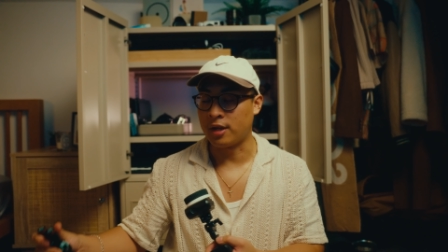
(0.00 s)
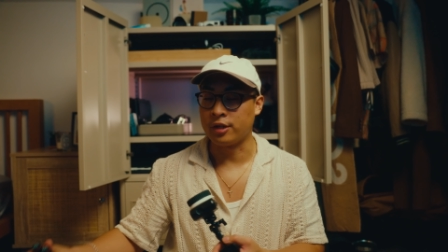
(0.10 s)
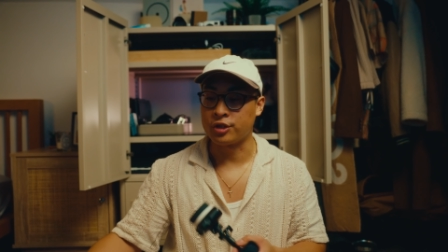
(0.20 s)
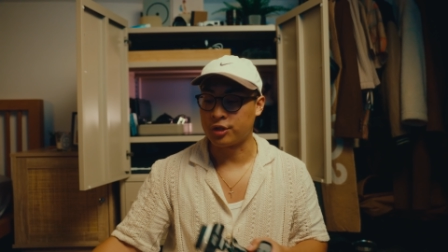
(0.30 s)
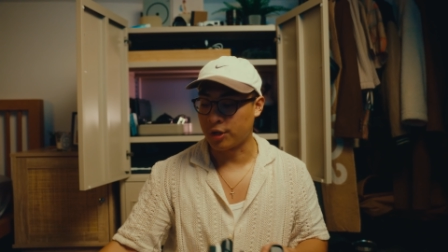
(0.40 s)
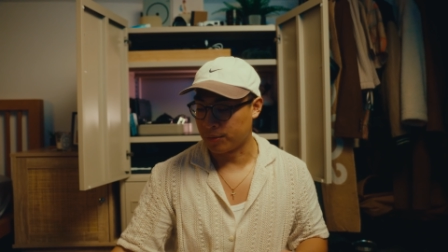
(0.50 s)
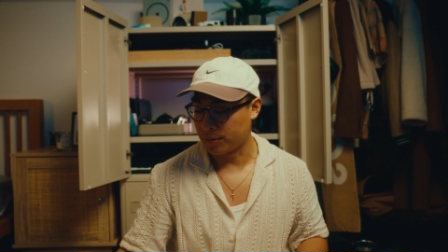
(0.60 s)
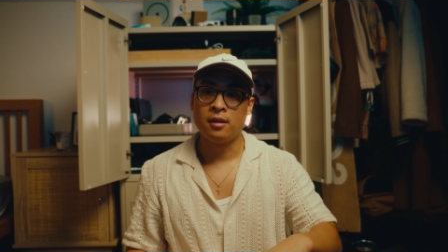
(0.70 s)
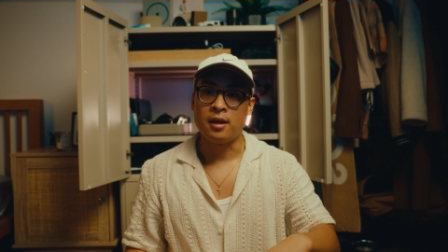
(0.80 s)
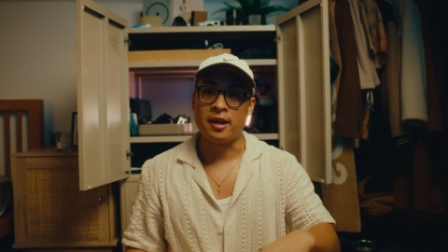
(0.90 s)
that I just showed.
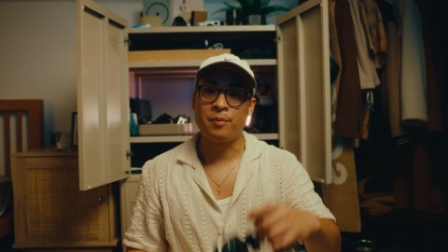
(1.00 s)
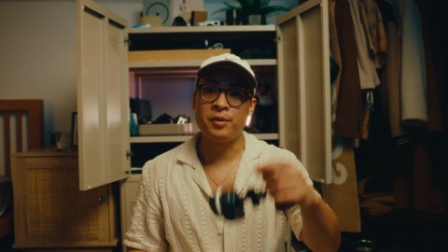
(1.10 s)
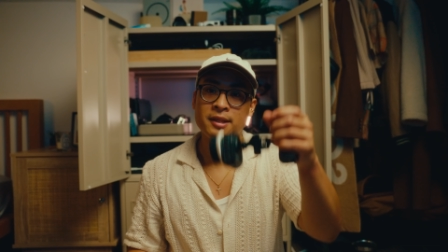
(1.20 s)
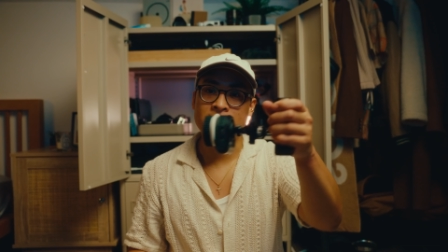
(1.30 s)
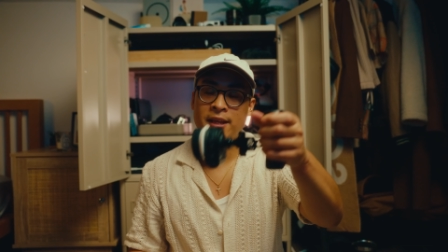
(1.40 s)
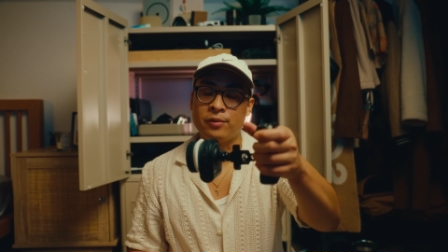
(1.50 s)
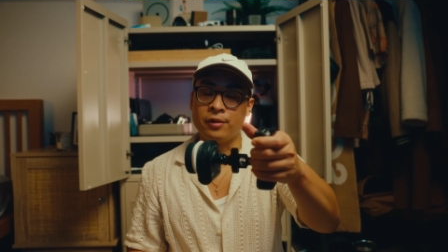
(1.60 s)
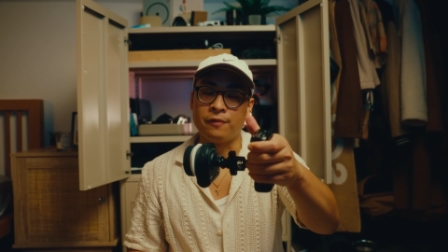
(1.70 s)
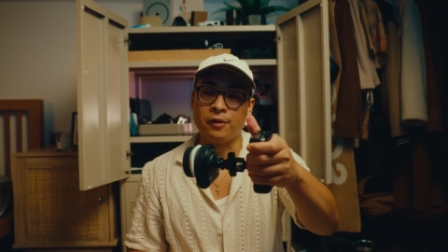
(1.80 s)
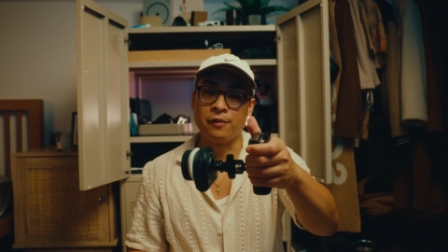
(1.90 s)
And I put this handle on
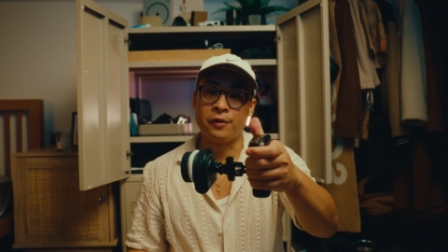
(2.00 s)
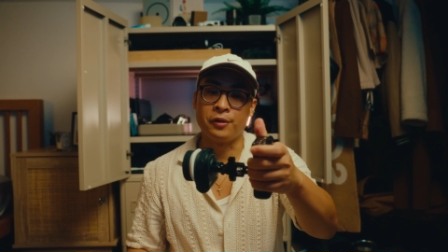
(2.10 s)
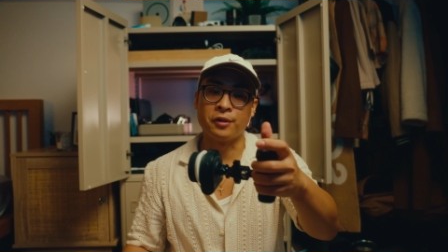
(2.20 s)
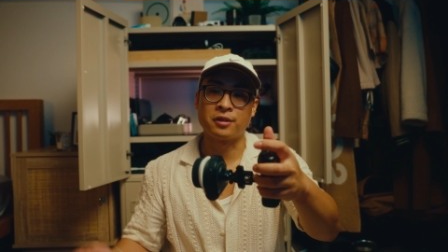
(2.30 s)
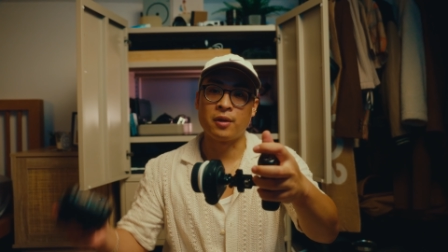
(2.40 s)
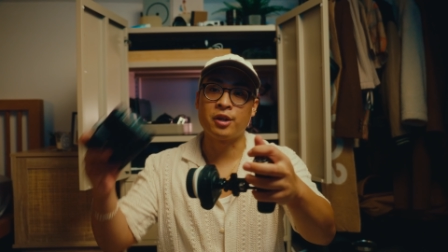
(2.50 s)
the follow focus so I